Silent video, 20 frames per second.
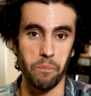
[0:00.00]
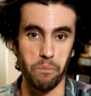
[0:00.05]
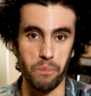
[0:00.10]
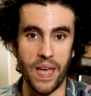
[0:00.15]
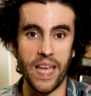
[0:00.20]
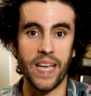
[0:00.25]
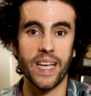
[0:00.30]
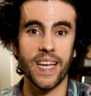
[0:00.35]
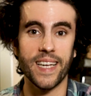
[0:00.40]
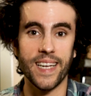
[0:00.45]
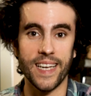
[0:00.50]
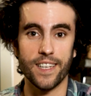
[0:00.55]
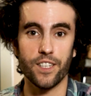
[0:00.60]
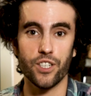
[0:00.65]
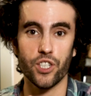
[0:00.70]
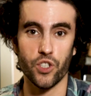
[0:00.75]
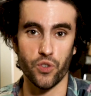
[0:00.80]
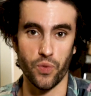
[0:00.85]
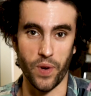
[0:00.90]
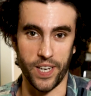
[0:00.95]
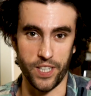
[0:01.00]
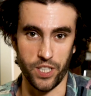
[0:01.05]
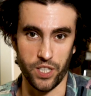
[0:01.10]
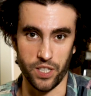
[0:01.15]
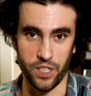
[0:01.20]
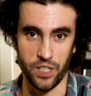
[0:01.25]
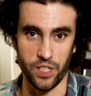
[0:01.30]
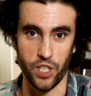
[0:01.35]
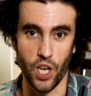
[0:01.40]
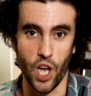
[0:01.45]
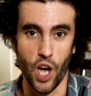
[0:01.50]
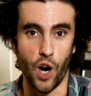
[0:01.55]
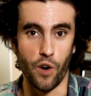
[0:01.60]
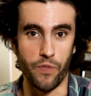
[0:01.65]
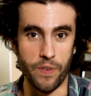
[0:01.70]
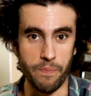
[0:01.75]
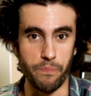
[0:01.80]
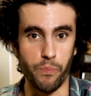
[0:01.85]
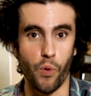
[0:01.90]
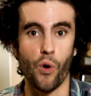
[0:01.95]
making illustrations of
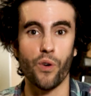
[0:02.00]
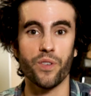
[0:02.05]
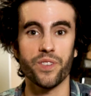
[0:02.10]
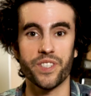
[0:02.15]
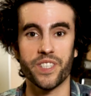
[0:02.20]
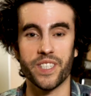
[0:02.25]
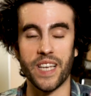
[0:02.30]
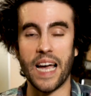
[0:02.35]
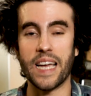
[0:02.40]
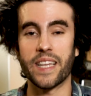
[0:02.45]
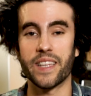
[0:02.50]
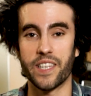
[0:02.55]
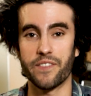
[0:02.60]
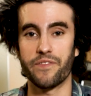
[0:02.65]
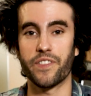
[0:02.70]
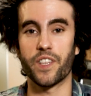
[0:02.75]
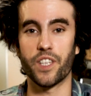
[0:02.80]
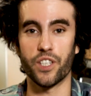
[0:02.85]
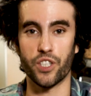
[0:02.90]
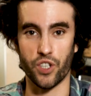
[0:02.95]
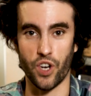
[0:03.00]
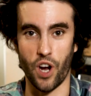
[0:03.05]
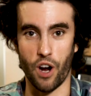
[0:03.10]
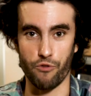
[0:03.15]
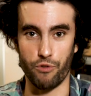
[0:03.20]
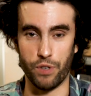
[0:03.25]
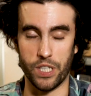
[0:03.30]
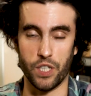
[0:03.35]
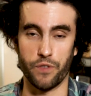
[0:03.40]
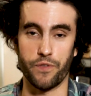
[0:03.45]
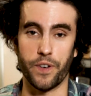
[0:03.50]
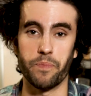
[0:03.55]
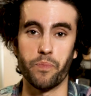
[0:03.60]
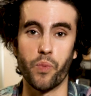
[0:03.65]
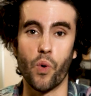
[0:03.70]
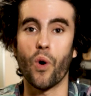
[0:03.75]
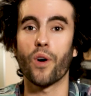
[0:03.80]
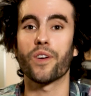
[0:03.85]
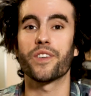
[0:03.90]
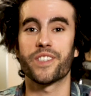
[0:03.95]
important scientific discoveries, of
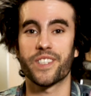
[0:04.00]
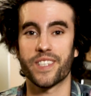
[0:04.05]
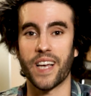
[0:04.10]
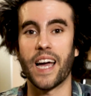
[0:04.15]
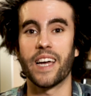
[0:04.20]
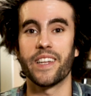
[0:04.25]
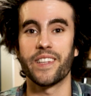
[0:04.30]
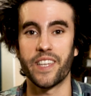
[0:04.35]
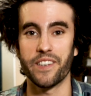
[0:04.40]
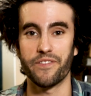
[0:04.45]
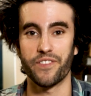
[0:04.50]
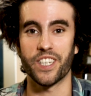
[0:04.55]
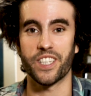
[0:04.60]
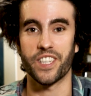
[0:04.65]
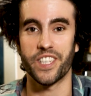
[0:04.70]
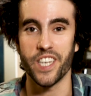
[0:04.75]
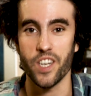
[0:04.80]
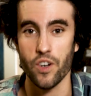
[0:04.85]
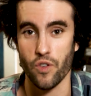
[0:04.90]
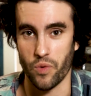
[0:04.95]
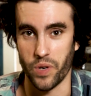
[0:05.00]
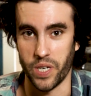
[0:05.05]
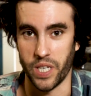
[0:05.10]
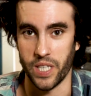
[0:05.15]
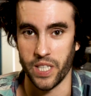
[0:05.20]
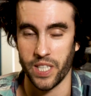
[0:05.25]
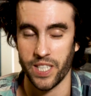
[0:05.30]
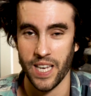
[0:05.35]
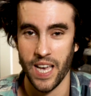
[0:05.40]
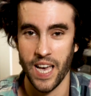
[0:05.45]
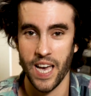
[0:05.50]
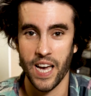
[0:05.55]
important scientific theories,